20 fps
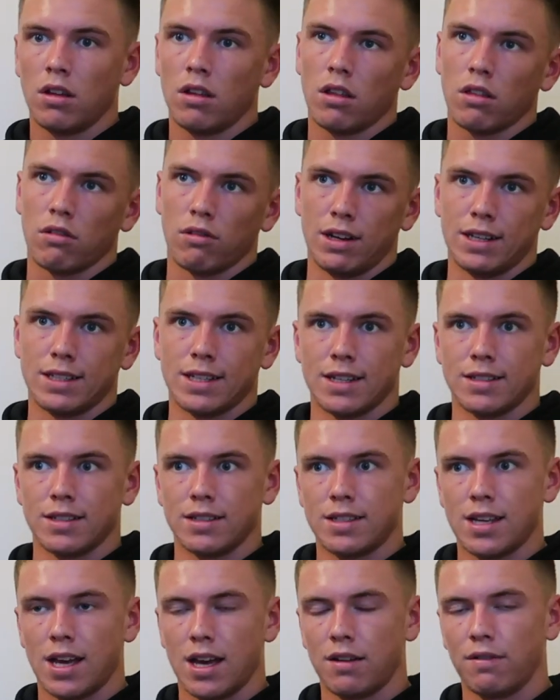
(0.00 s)
3 sets
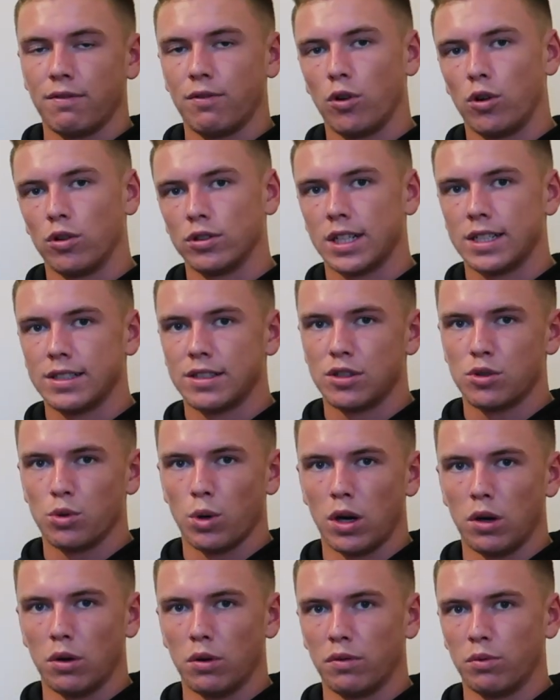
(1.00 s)
of 10, 4 sets of
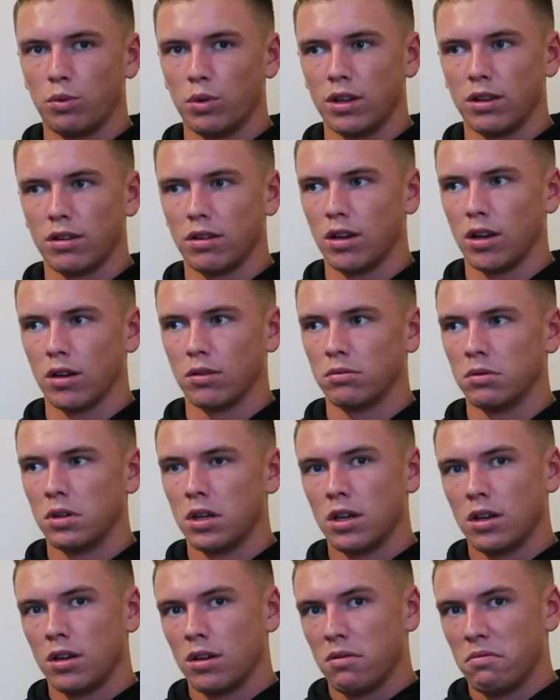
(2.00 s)
12 with, you know,
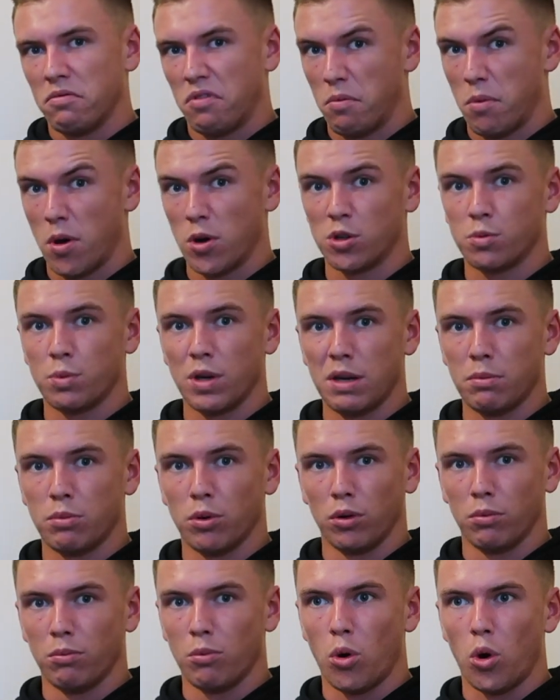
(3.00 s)
for most
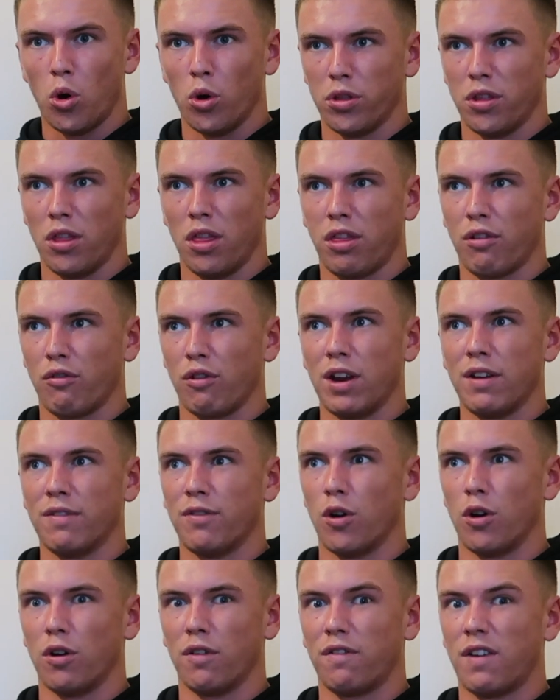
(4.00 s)
people, more than 3,
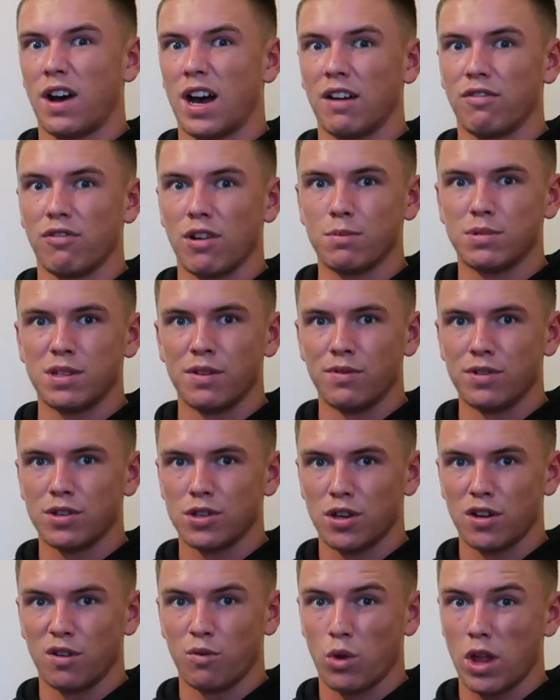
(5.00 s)
4, 5 reps in
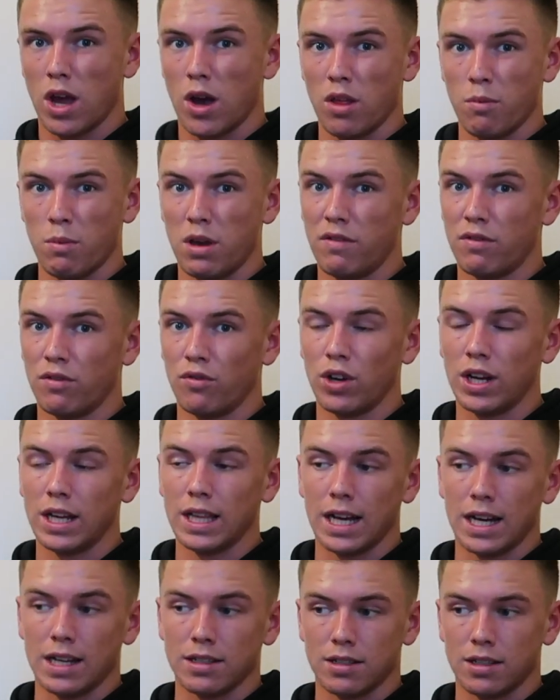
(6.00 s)
reserve without them even
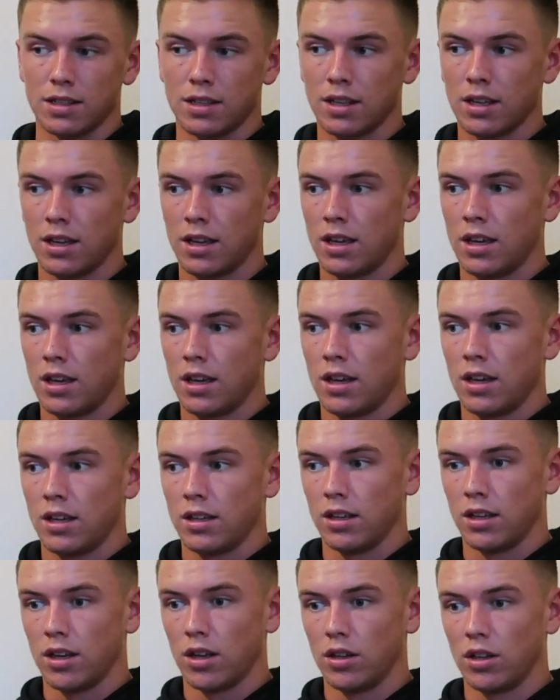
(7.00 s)
realising.
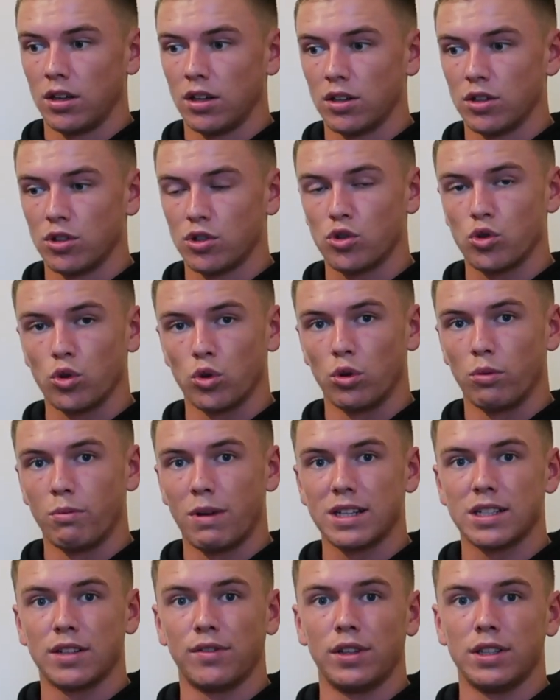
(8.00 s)
You know, you're going to struggle
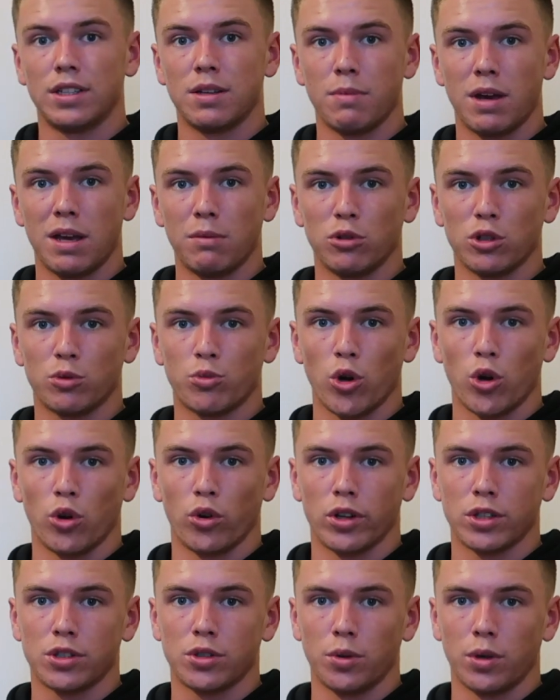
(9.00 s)
massively to make much
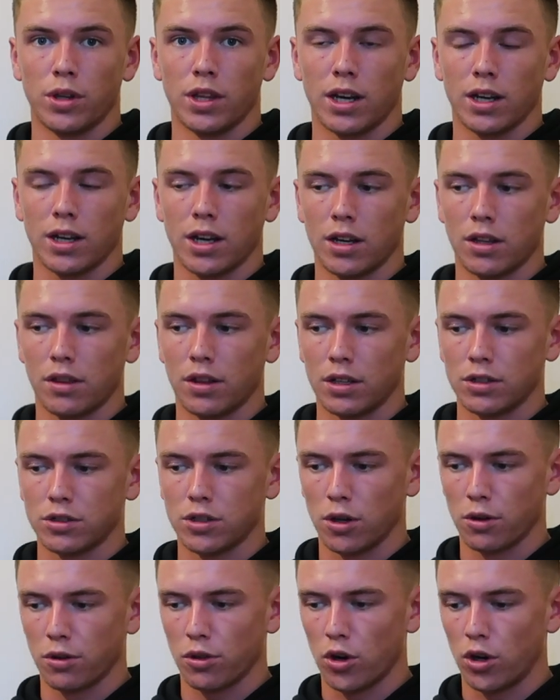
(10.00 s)
progress doing that kind of thing.
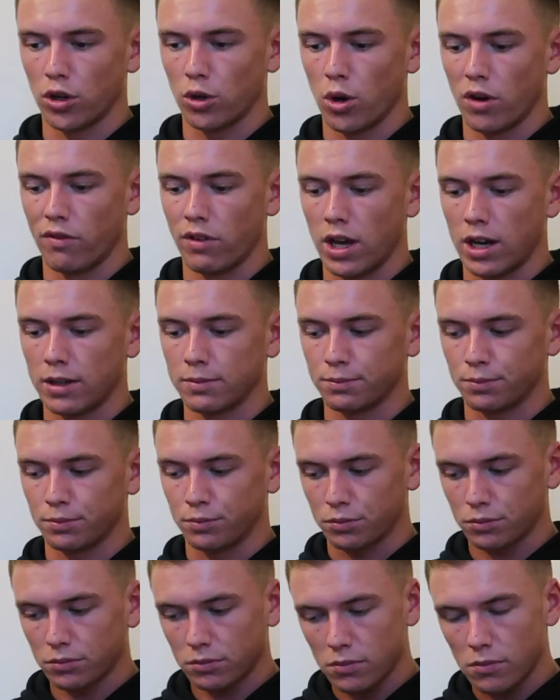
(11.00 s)
So I thought I'd go over that.
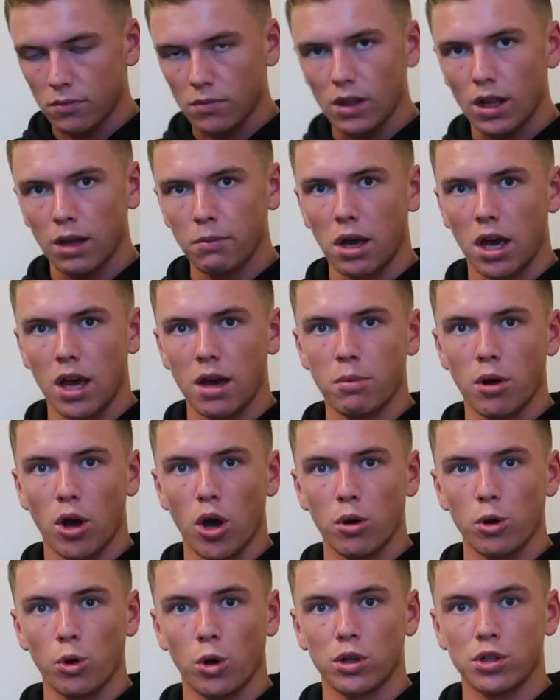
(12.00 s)
But I
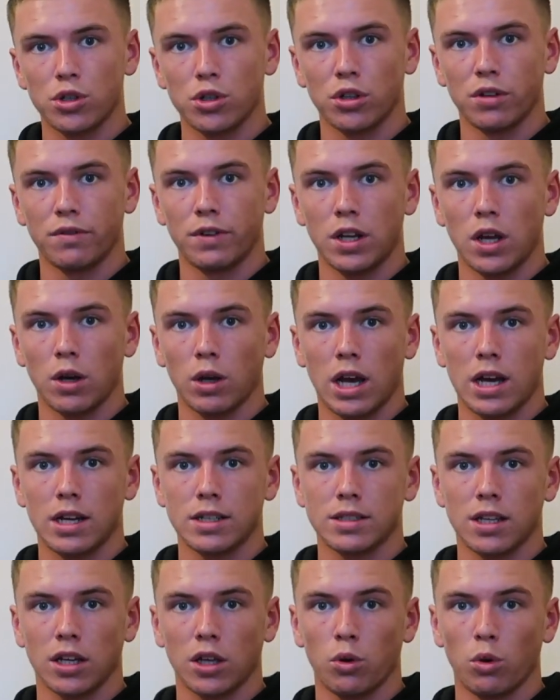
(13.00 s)
hope you all enjoyed the video,
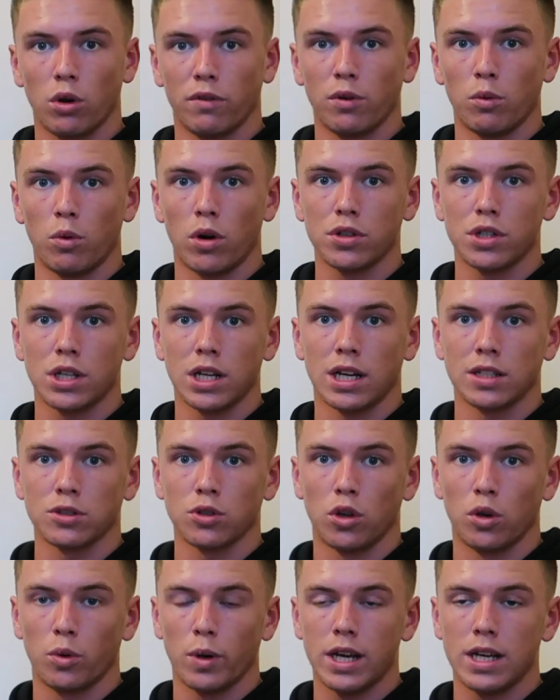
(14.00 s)
guys. Thank you all for watching as
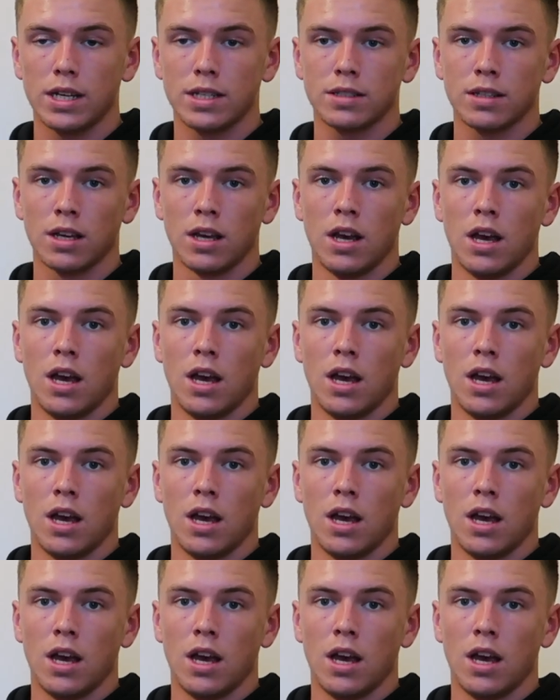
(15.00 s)
always.